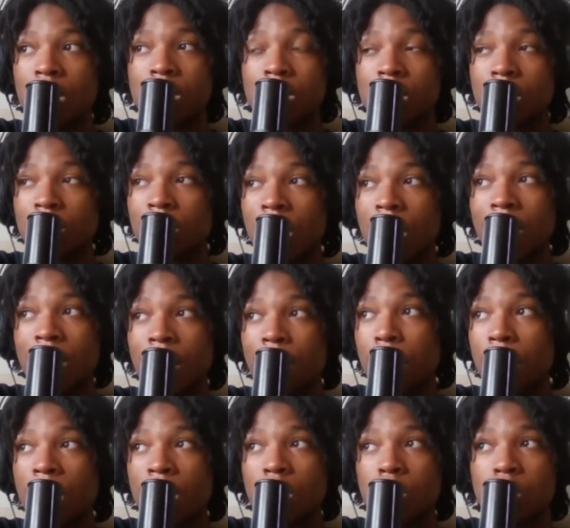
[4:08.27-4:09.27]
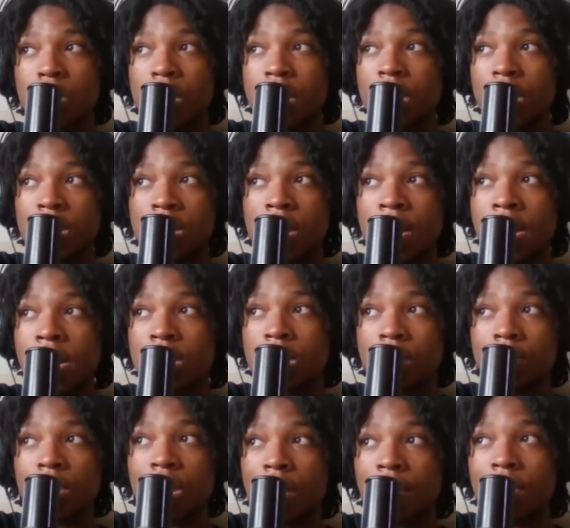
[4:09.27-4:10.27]
Sometimes that mongoose eat the snake.
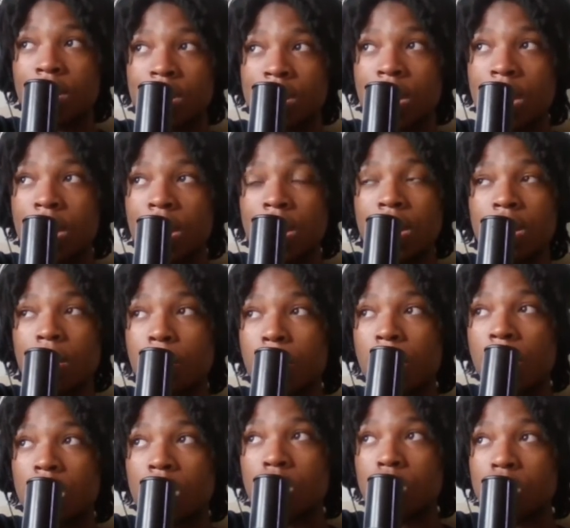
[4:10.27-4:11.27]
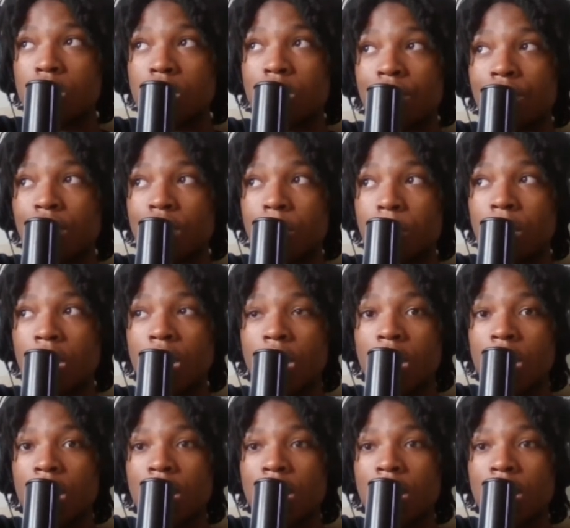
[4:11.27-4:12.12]
Sometimes the snake eat the mongoose. You feel me?